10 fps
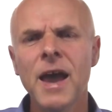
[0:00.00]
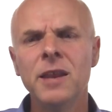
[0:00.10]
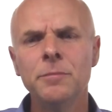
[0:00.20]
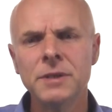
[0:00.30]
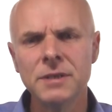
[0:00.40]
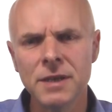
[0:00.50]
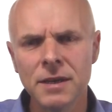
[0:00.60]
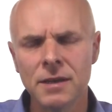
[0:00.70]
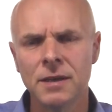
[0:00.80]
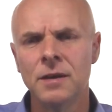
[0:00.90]
And in
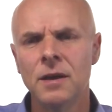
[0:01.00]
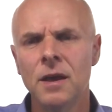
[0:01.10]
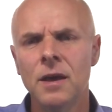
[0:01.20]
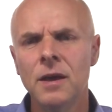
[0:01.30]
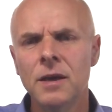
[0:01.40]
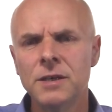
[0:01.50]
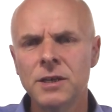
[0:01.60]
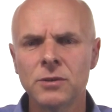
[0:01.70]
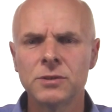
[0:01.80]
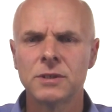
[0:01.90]
particular,
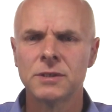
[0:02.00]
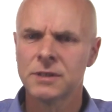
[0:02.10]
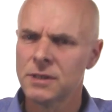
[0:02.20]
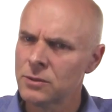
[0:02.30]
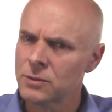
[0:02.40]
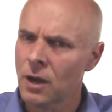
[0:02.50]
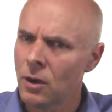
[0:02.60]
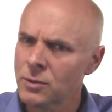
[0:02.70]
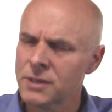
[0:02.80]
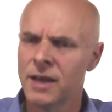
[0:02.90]
Telstra sells
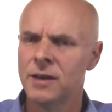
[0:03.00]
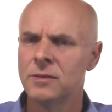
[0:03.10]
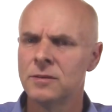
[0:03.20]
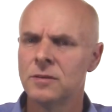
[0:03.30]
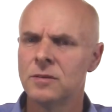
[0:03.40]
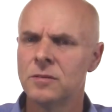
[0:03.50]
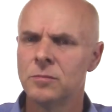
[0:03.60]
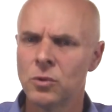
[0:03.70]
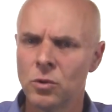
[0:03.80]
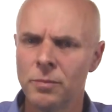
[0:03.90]
wholesale
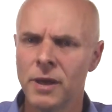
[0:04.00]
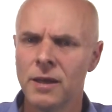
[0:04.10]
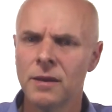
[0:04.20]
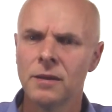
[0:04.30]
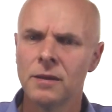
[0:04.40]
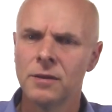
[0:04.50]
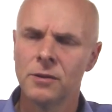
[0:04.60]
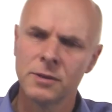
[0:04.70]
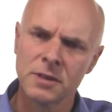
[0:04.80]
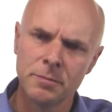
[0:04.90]
broadband
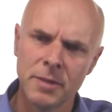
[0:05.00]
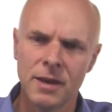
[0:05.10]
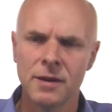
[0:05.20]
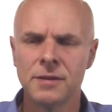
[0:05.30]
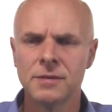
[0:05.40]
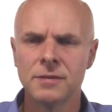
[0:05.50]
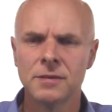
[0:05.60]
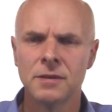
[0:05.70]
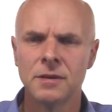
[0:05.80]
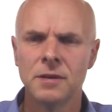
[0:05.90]
to its competitors,
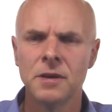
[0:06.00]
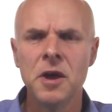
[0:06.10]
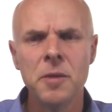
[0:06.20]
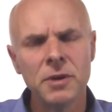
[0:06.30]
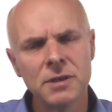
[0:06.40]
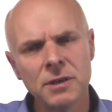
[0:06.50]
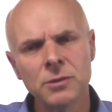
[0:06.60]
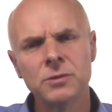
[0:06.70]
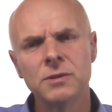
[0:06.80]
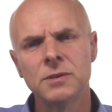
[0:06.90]
but
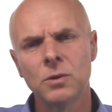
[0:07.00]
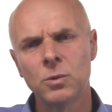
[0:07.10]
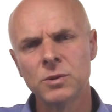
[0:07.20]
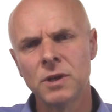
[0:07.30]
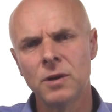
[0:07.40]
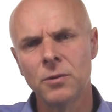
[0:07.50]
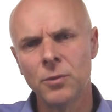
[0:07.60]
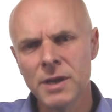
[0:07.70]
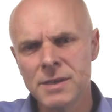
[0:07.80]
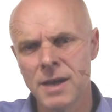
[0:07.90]
Telstra is also a
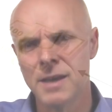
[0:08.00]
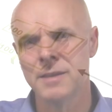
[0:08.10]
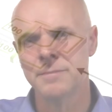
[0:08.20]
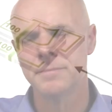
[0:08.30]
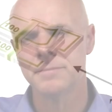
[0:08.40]
retailer.